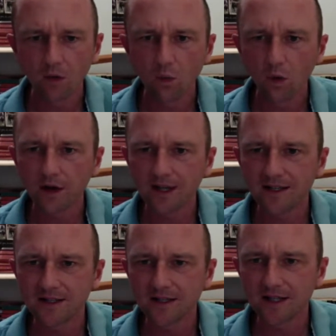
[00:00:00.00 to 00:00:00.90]
What
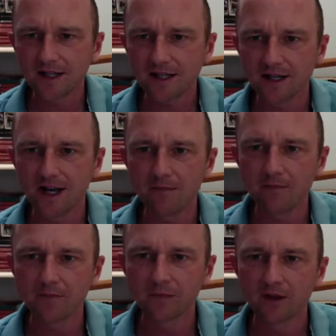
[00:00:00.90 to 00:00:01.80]
is the
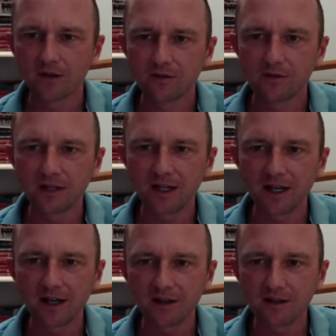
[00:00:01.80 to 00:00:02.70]
nickname for the
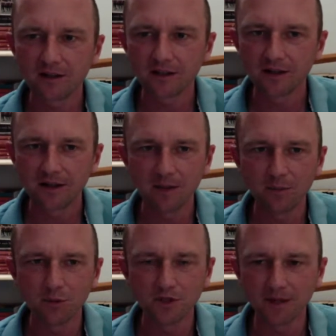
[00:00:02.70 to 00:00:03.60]
England
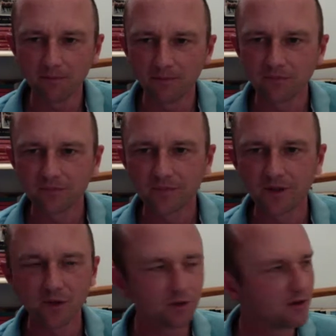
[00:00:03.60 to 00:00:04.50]
netball team?
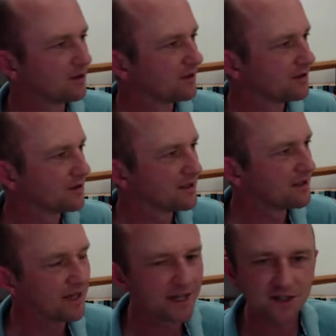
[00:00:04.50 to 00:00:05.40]
You can just
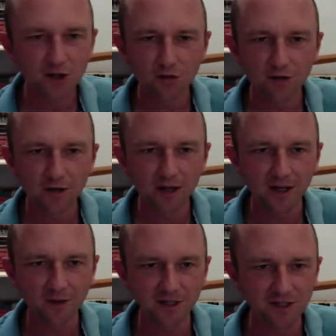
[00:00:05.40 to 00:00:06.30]
guess who wrote
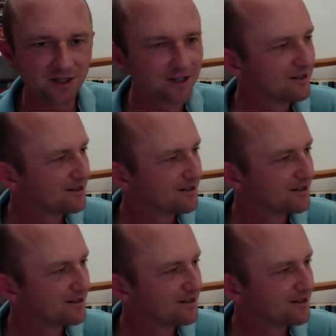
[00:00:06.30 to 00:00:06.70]
that question.